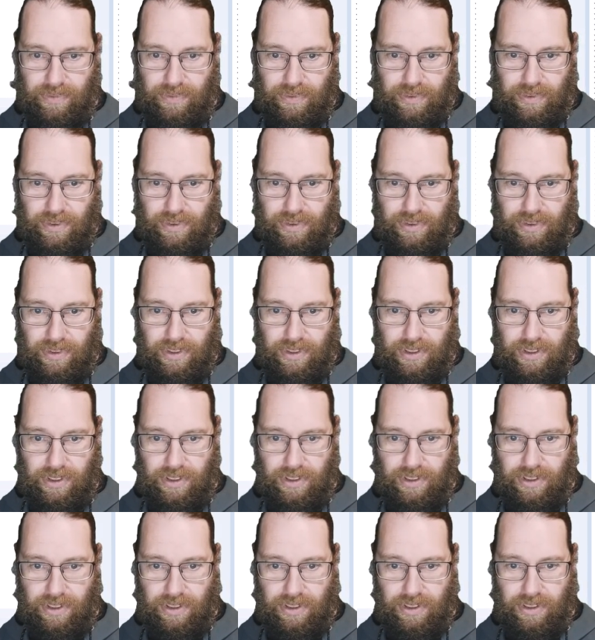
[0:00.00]

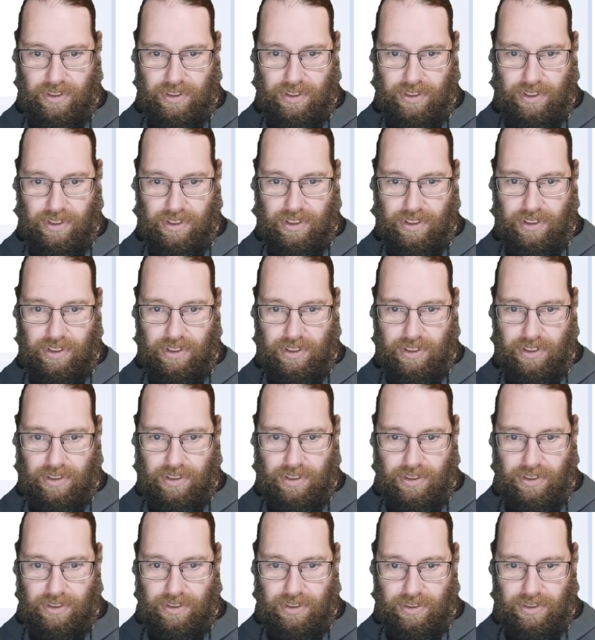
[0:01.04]

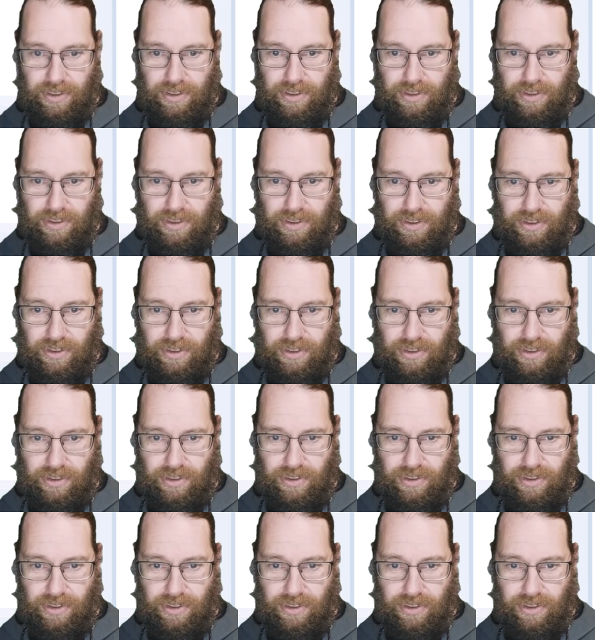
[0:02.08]
(silence)